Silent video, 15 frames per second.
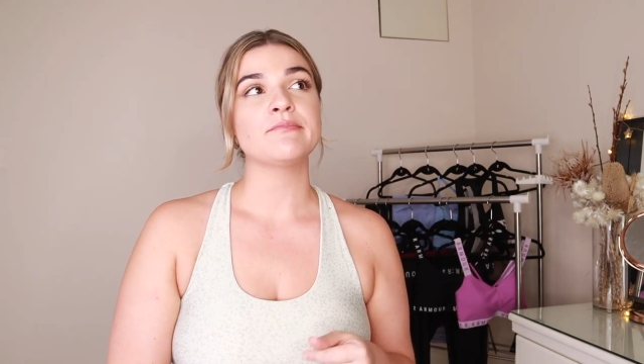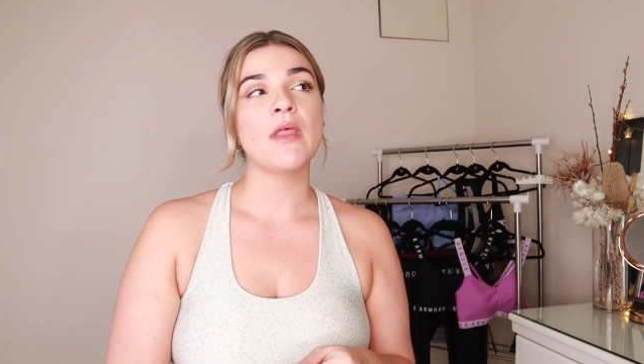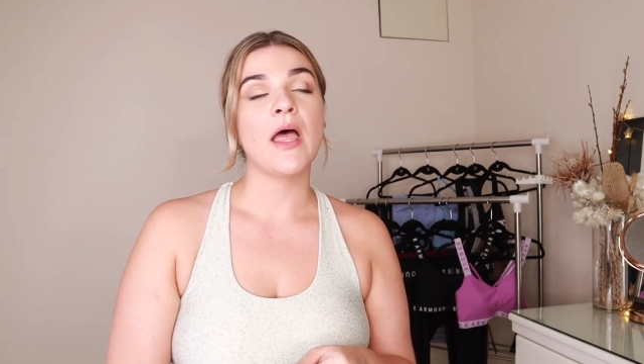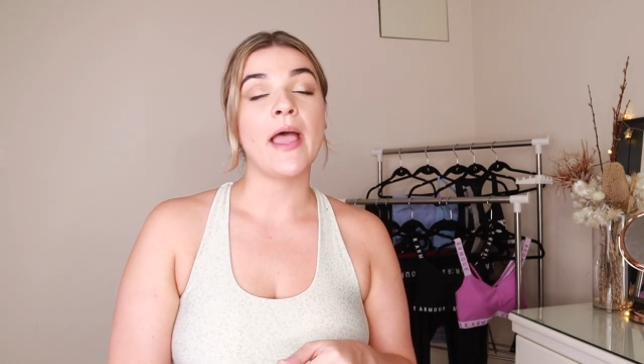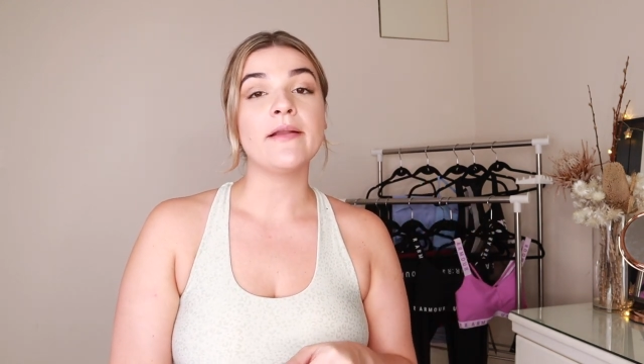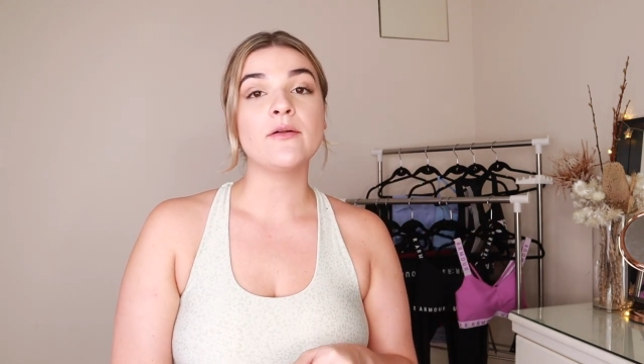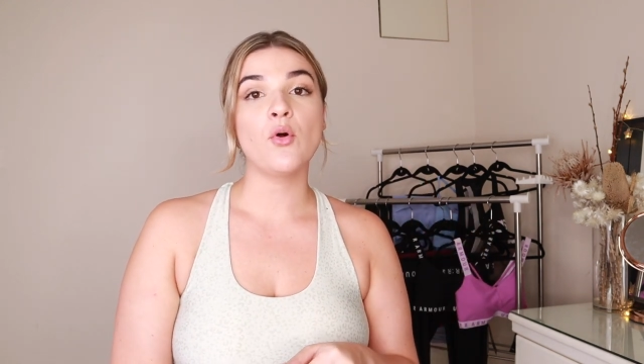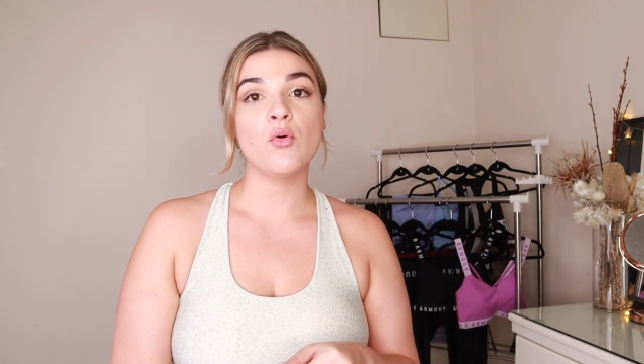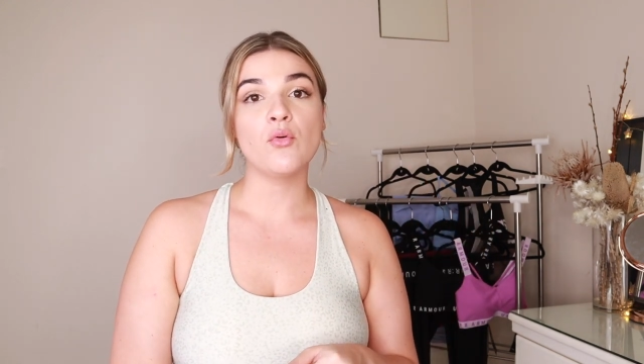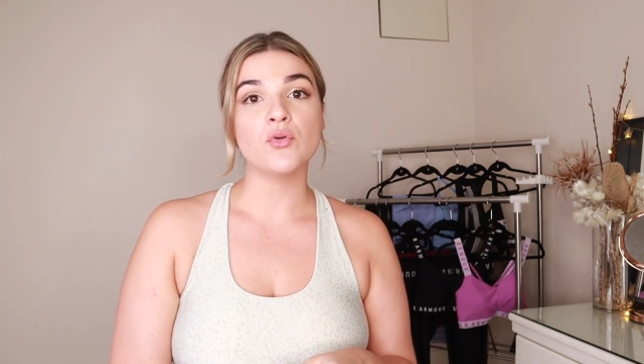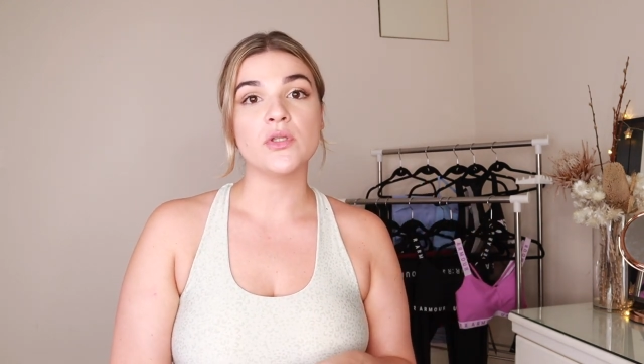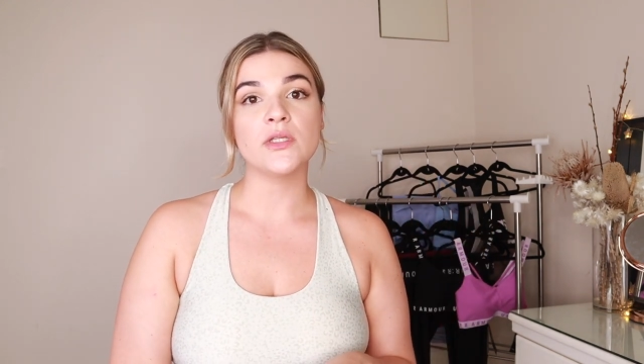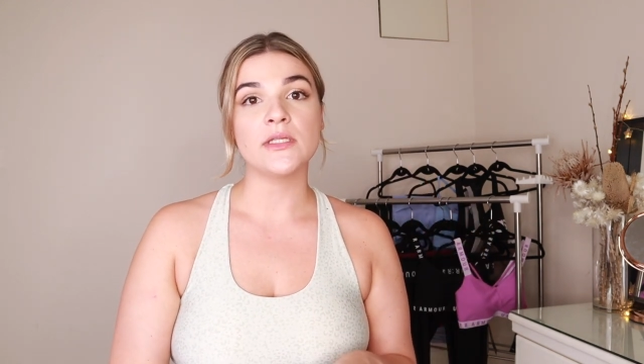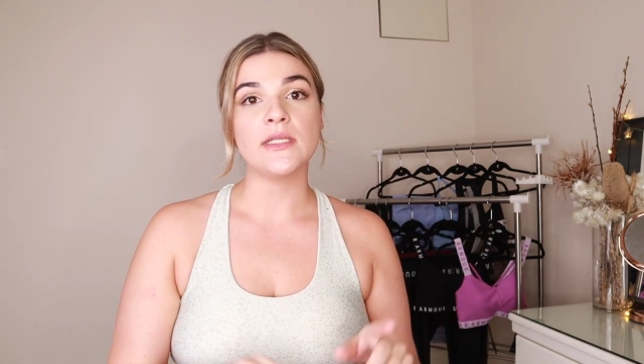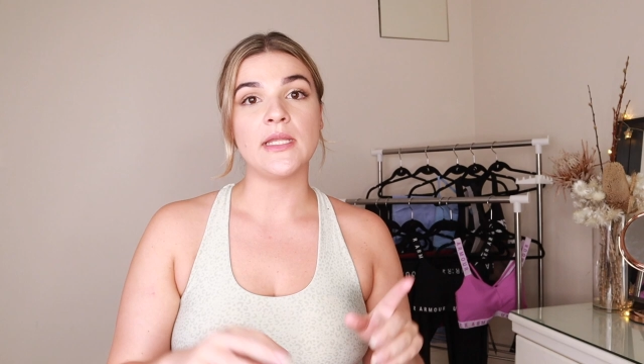I
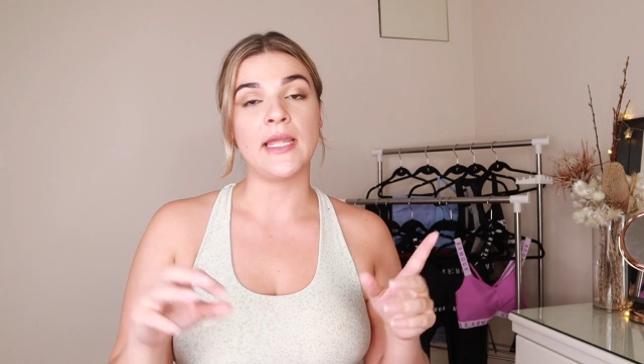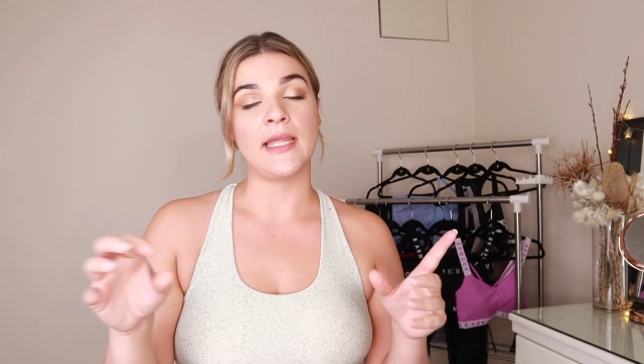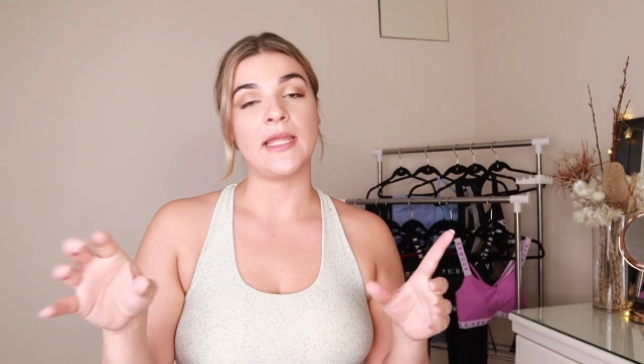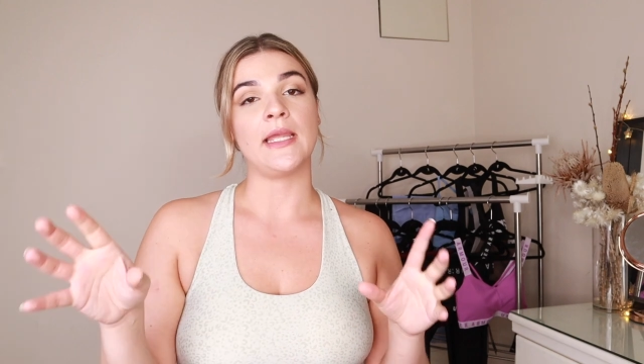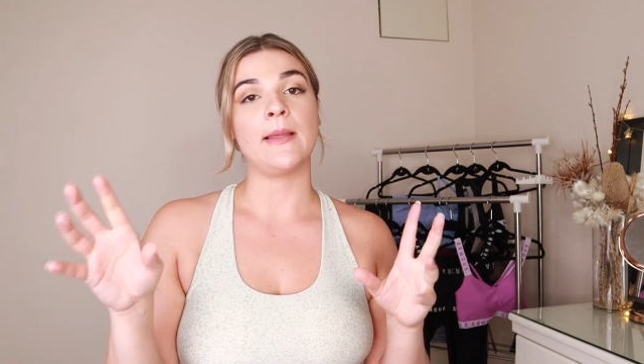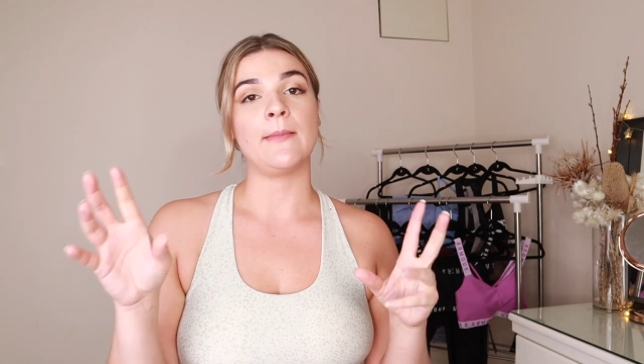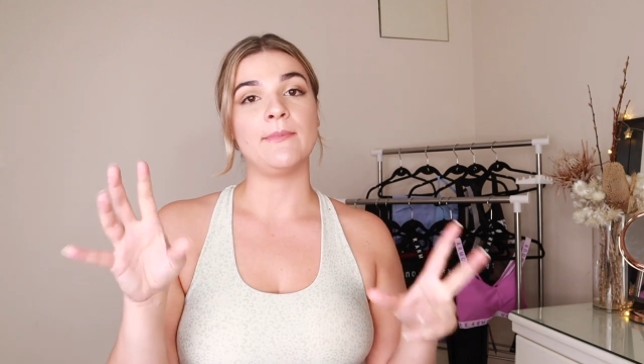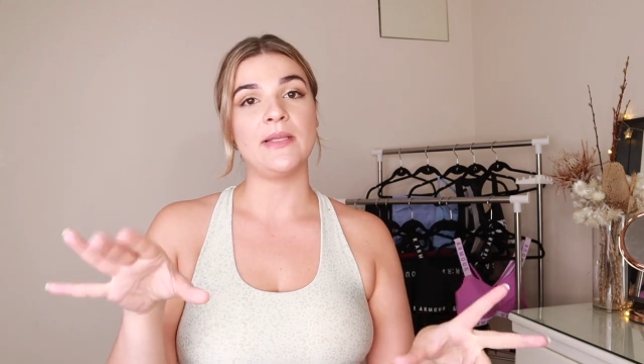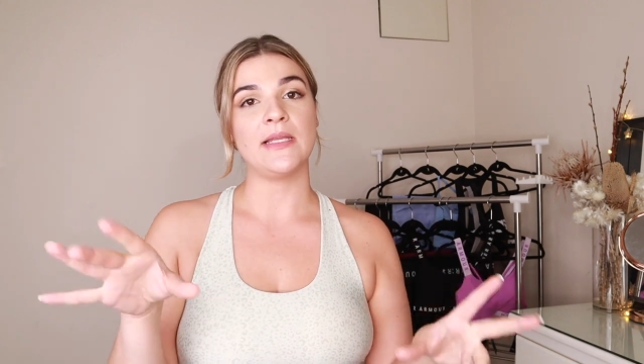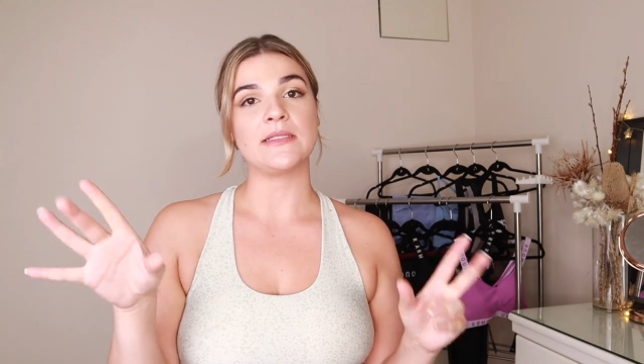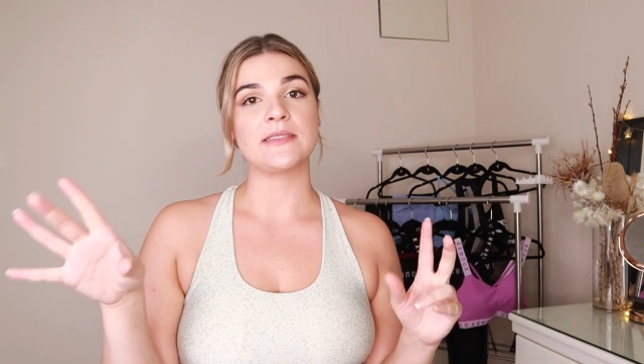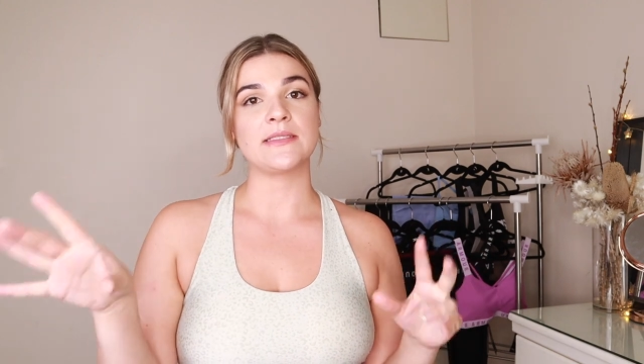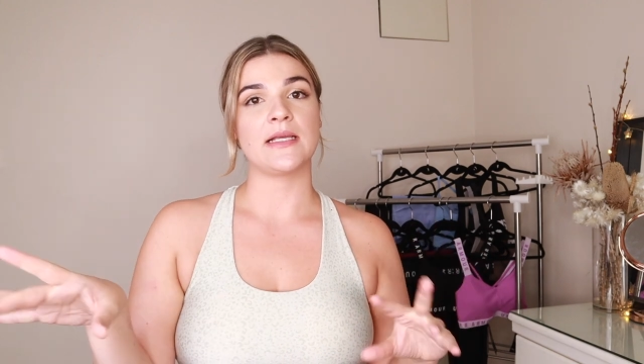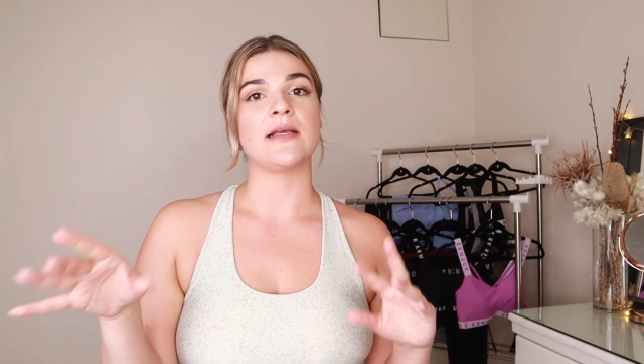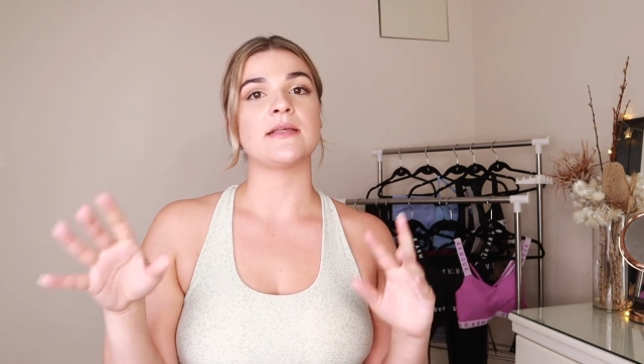called it a
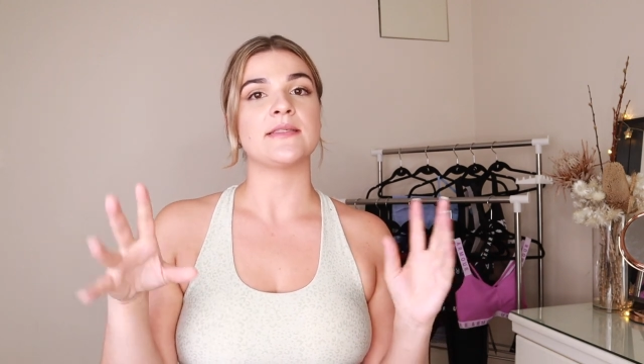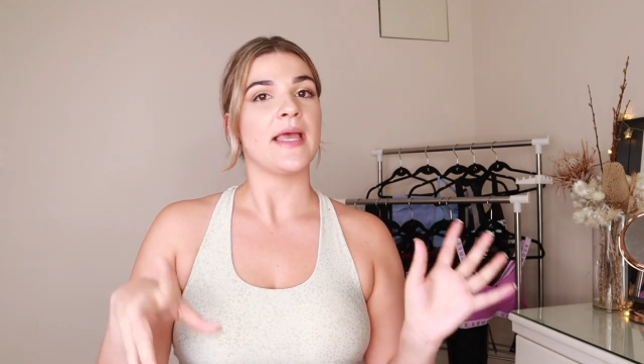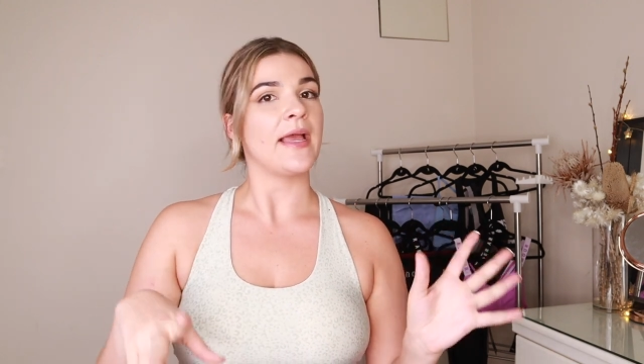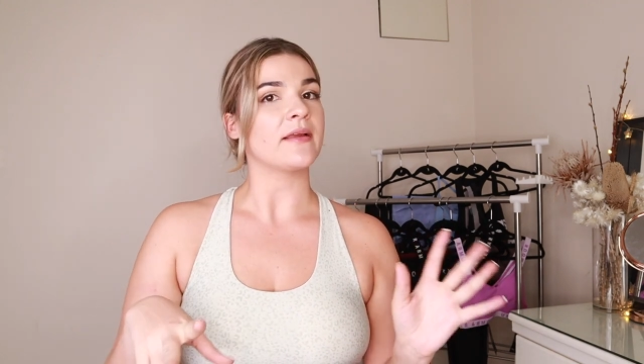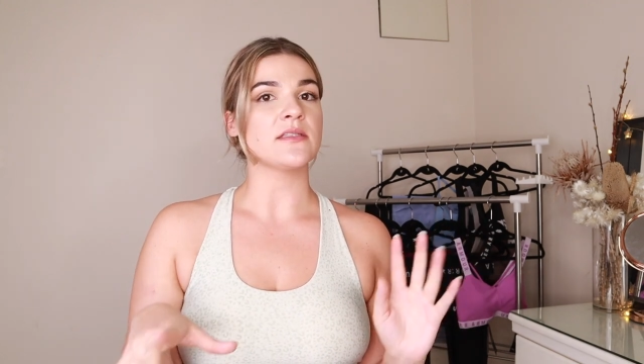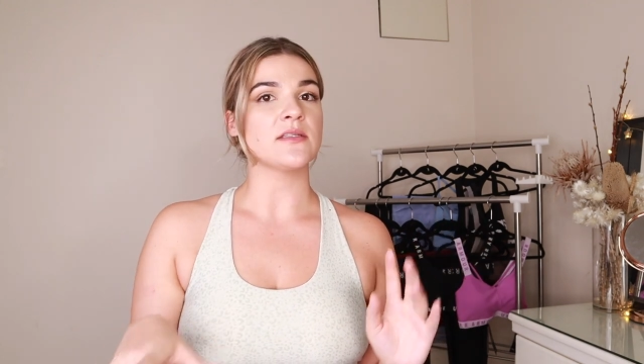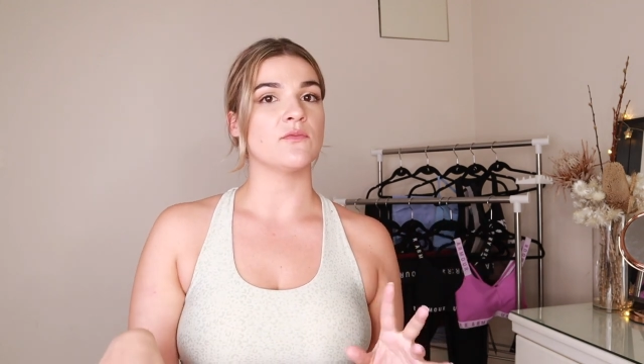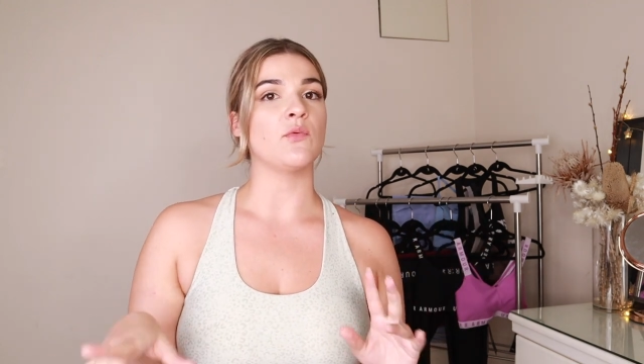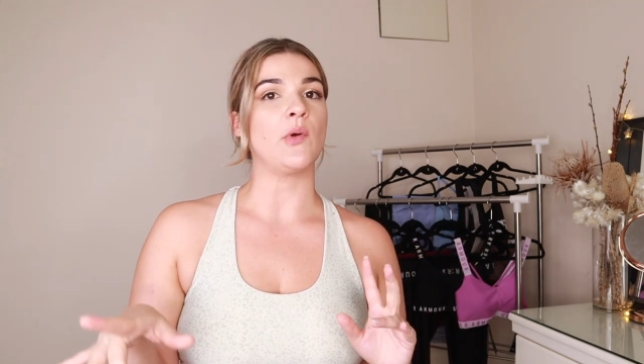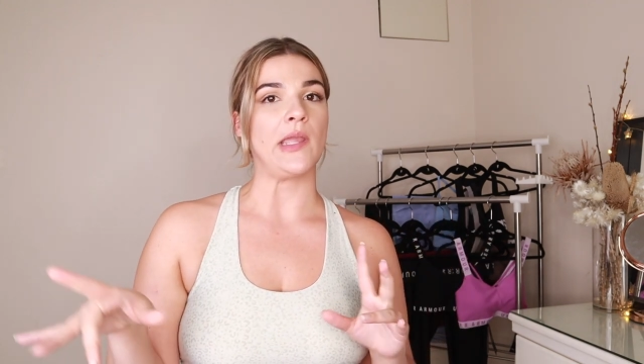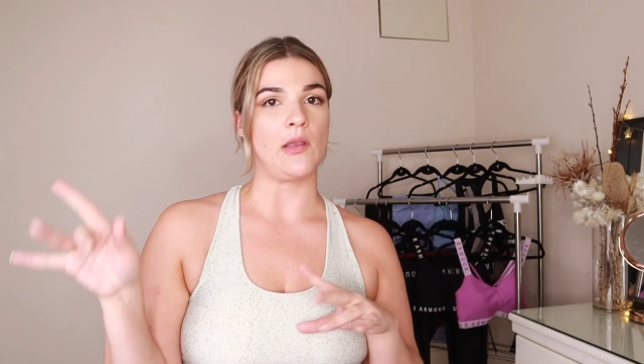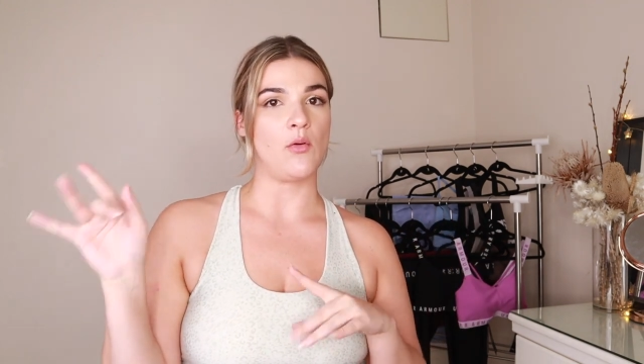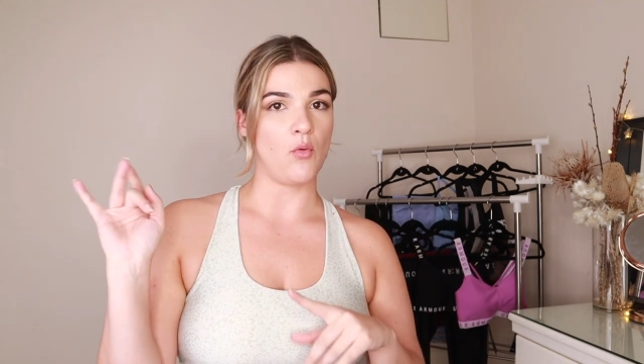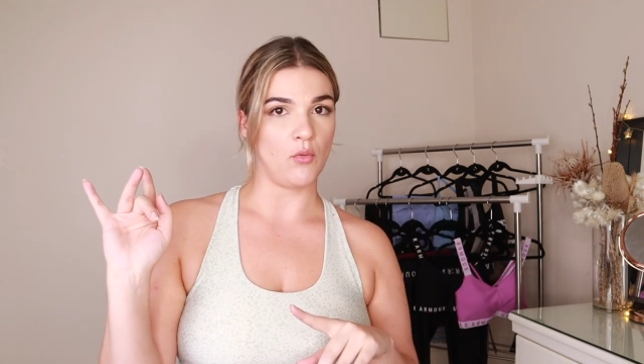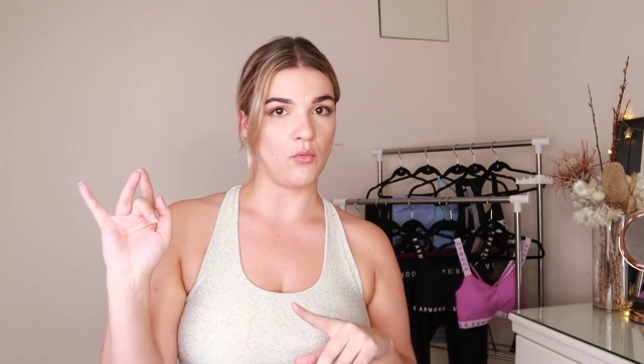plus size active wear haul,